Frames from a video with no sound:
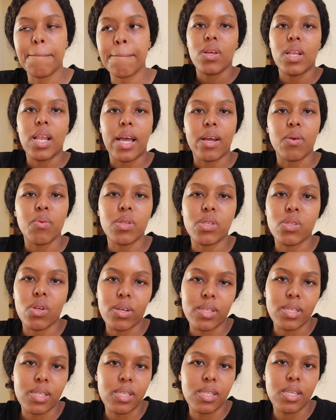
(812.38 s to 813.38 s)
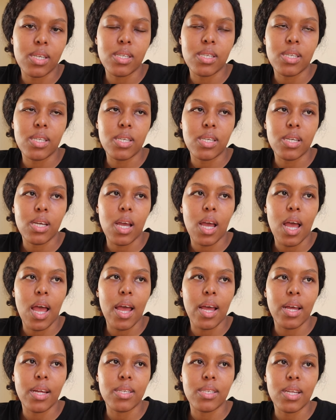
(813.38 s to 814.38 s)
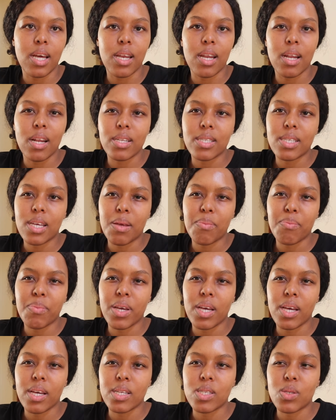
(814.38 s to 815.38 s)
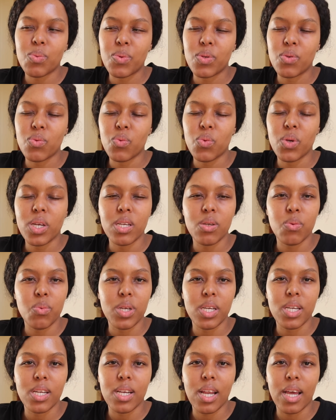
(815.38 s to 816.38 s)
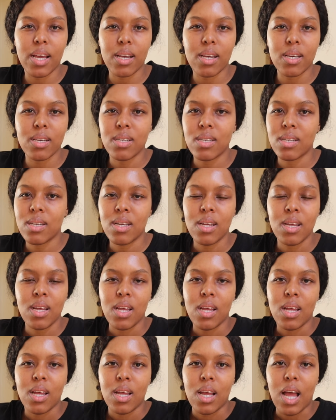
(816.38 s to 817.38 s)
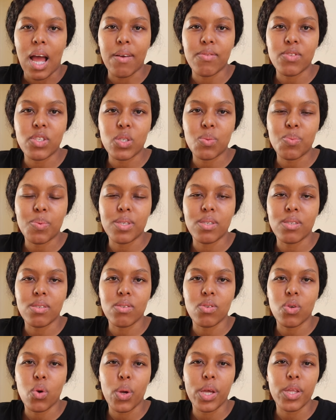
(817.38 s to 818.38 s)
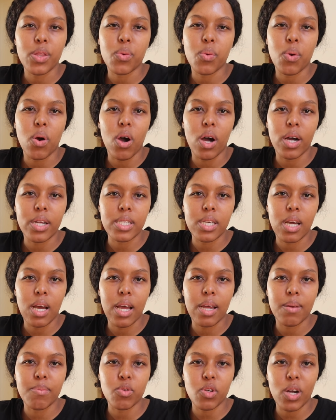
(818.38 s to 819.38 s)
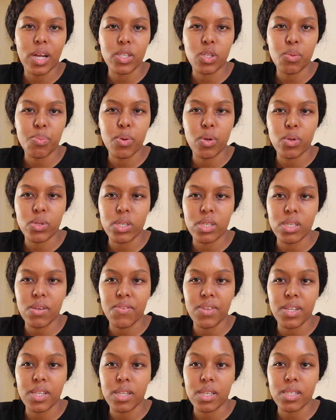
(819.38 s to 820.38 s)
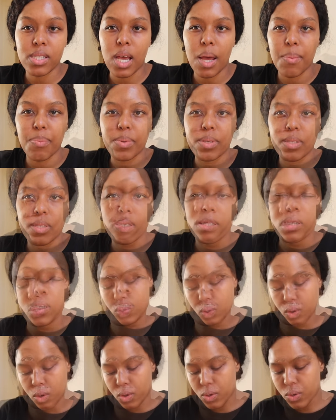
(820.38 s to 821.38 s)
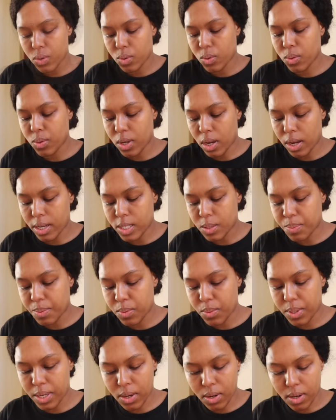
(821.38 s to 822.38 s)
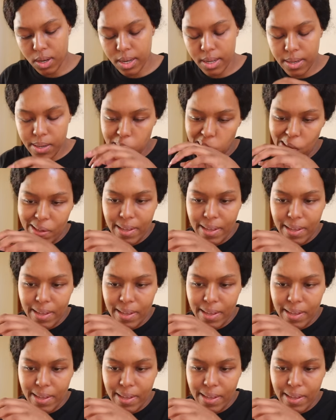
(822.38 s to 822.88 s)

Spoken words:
Like with Dr. Cindy and Anele Tembe, it's been really, really like, I've just been going through a hard time trying to process everything that's happened. So yeah, it's been really hard,